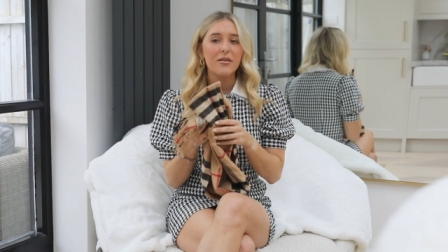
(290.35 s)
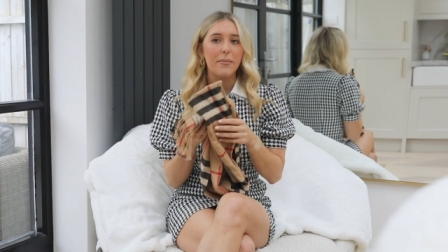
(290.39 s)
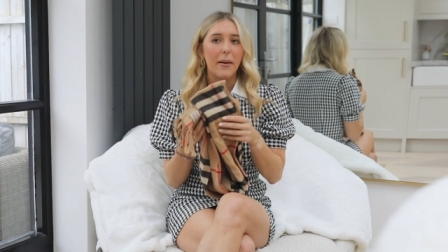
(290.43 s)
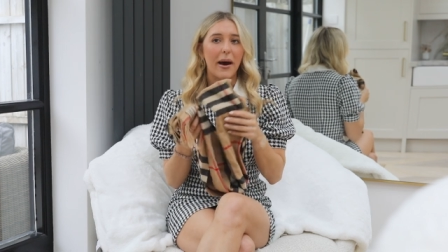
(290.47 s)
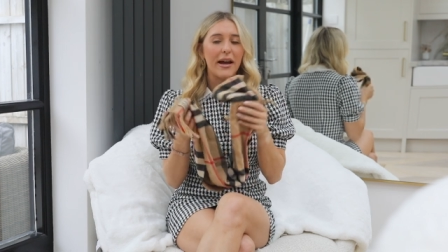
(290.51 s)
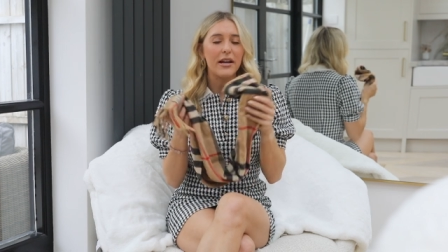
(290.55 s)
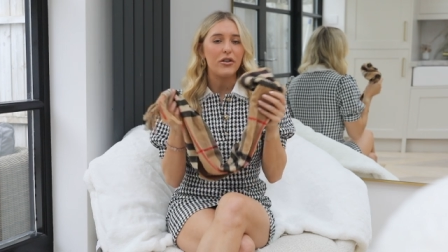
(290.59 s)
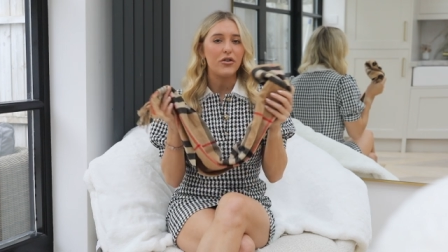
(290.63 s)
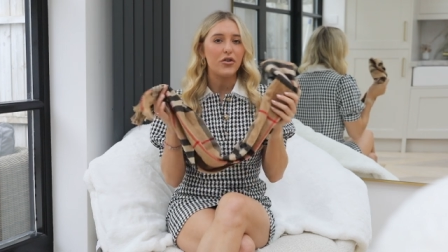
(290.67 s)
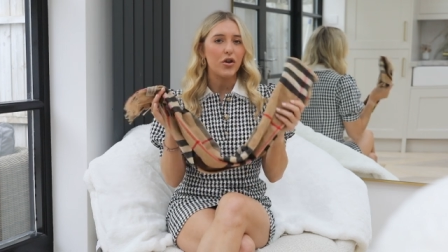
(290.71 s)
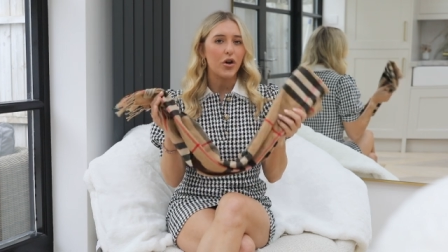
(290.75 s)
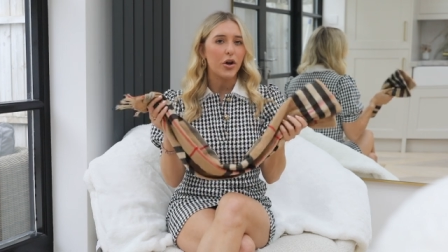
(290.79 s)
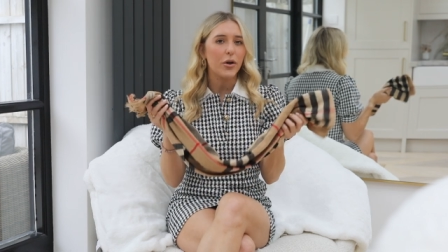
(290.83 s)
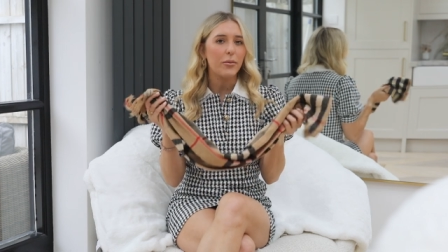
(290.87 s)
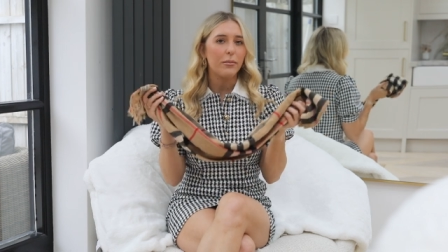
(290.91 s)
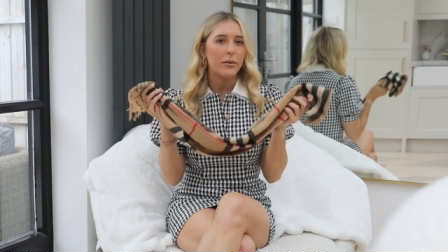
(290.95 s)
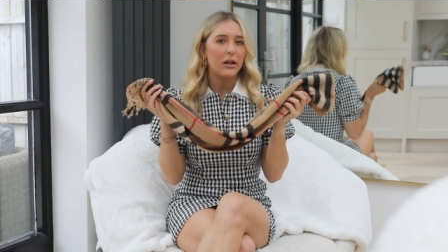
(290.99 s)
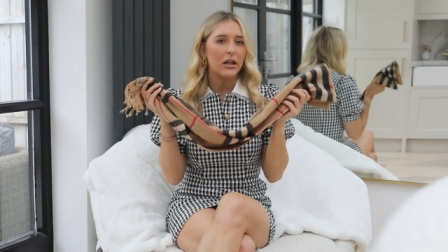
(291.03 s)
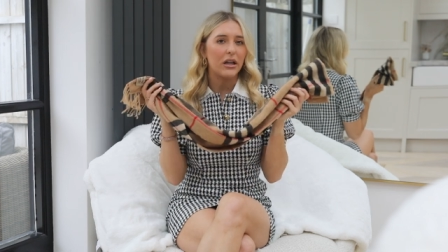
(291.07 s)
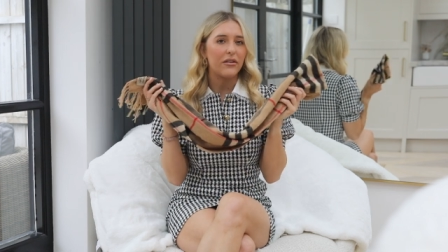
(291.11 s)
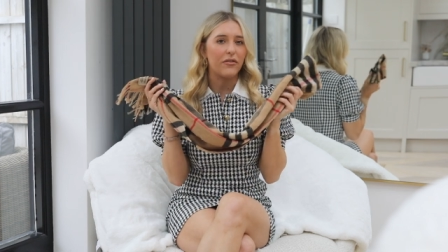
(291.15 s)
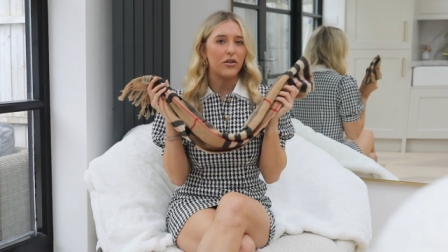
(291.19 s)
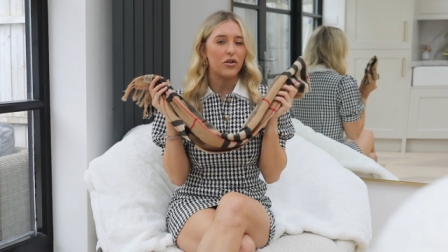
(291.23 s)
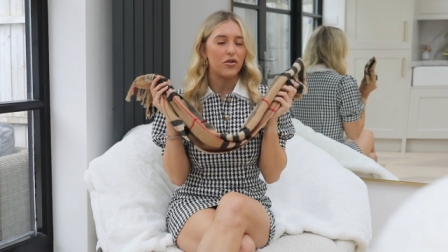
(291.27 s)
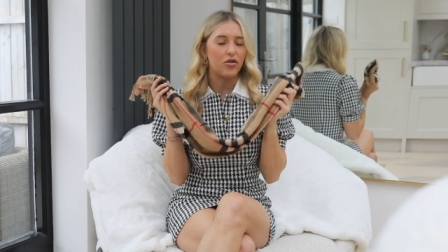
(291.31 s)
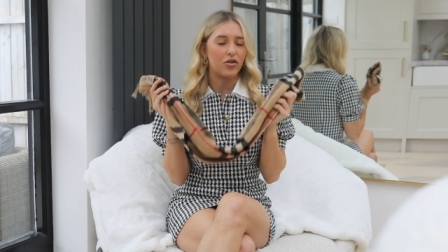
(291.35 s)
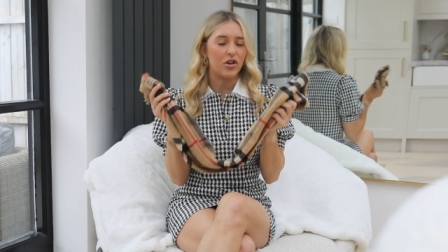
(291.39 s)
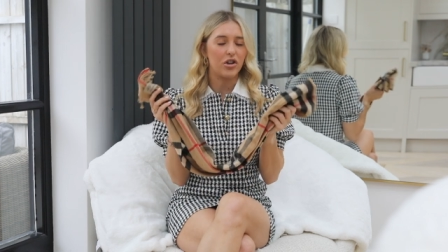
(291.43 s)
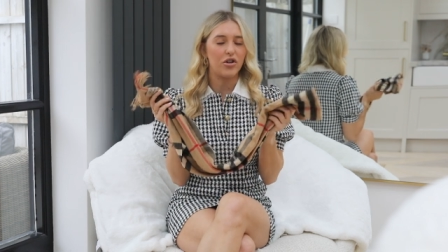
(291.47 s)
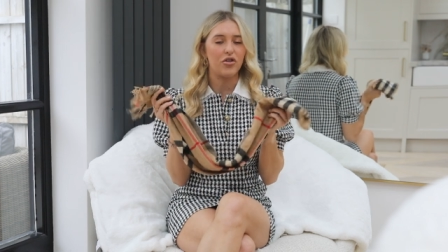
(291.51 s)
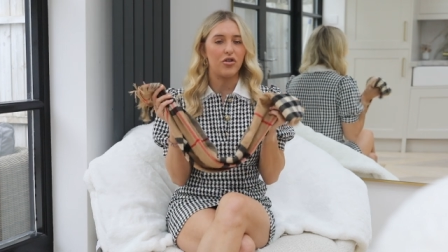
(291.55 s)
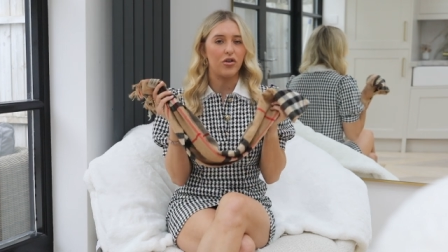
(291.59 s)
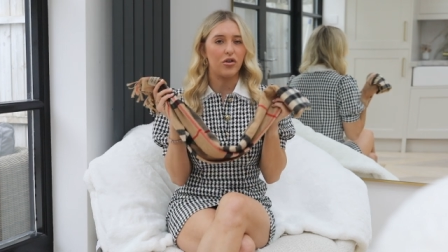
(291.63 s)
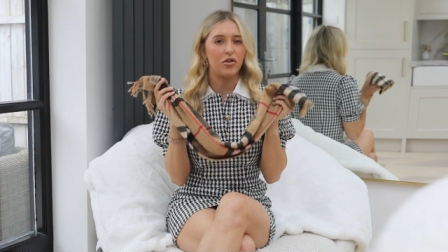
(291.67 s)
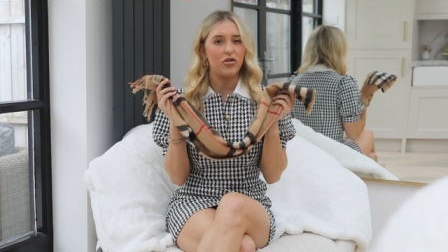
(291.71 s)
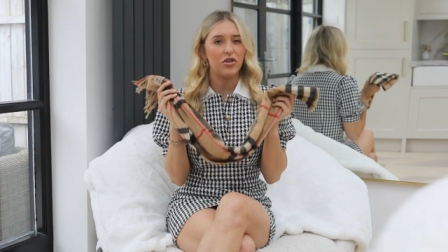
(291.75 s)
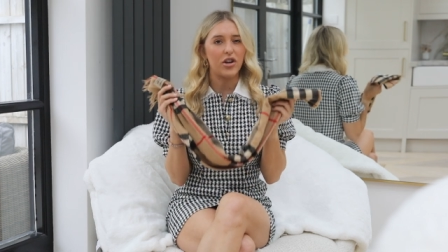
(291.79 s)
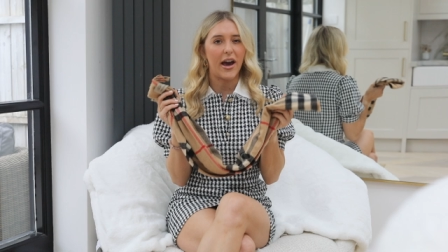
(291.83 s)
but I don't believe the
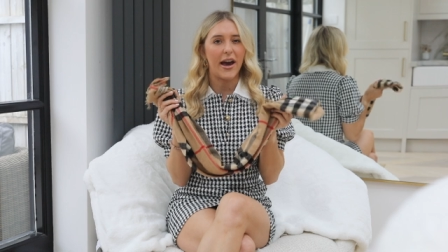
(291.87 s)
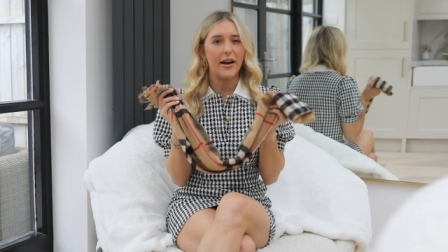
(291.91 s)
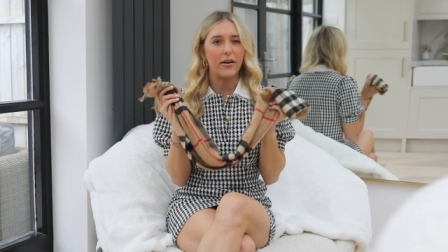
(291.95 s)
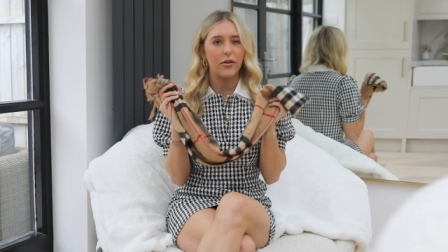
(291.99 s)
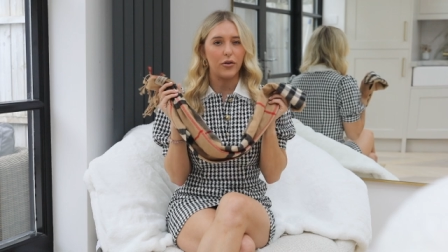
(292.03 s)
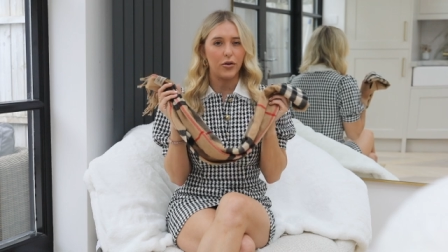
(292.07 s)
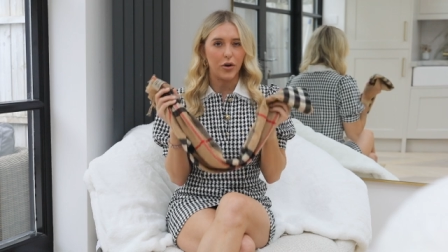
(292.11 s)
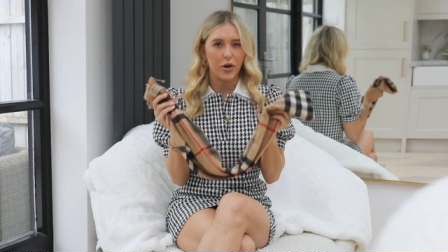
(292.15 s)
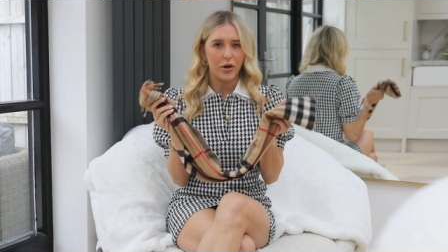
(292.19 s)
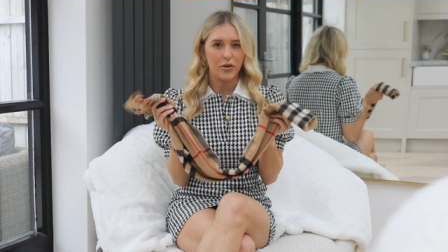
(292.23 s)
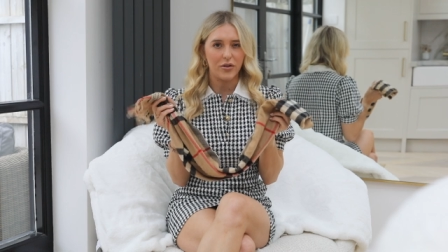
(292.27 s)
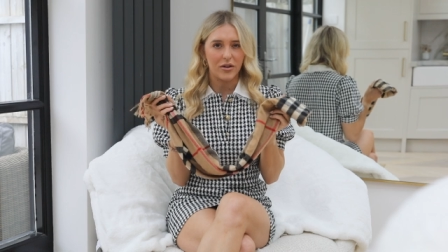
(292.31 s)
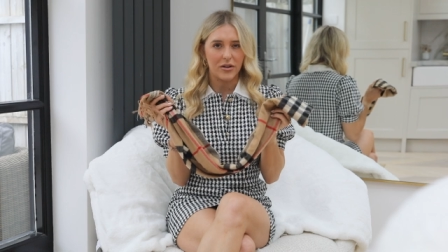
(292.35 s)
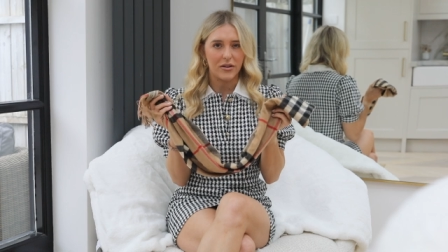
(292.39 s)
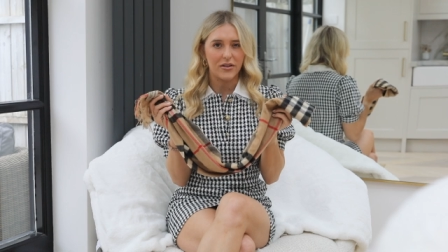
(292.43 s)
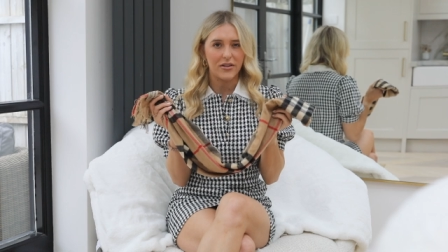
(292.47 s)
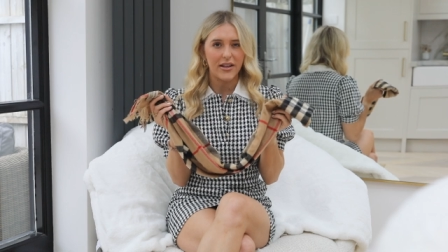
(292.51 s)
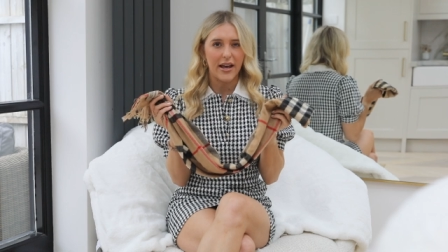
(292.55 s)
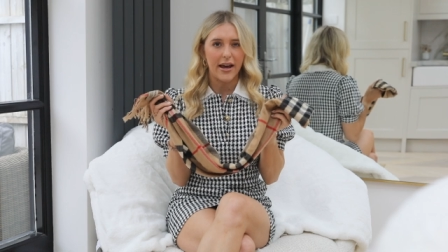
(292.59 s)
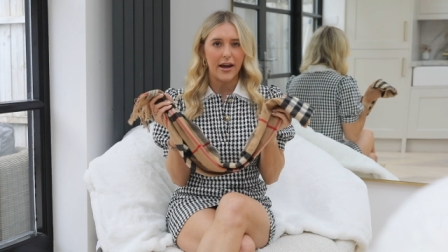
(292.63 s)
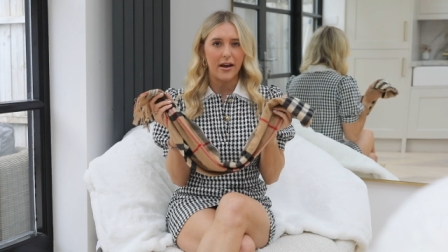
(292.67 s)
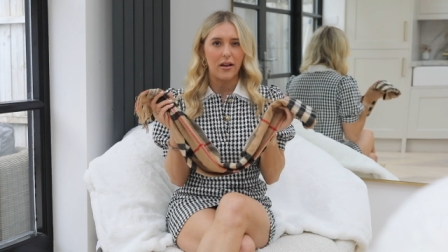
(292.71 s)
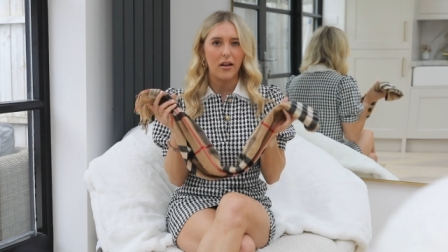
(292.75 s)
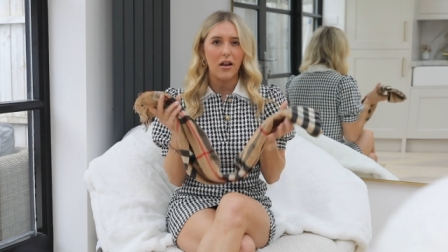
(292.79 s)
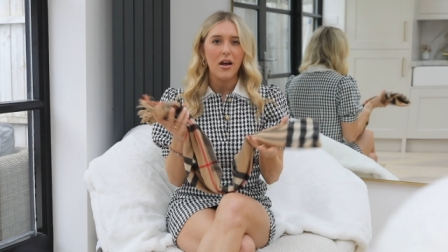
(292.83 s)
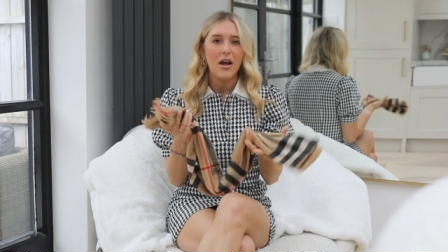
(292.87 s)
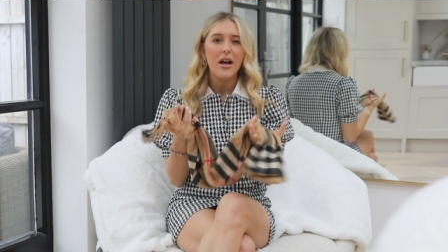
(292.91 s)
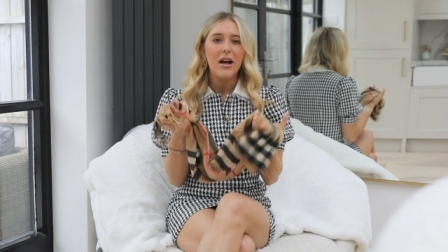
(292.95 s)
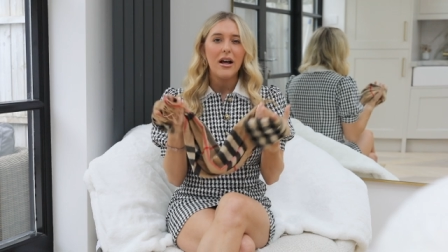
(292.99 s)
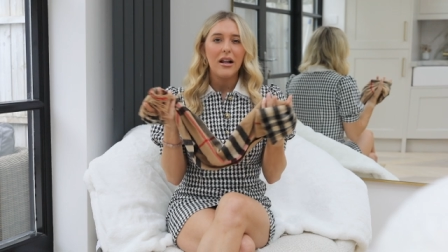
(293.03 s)
traditional check goes on sale.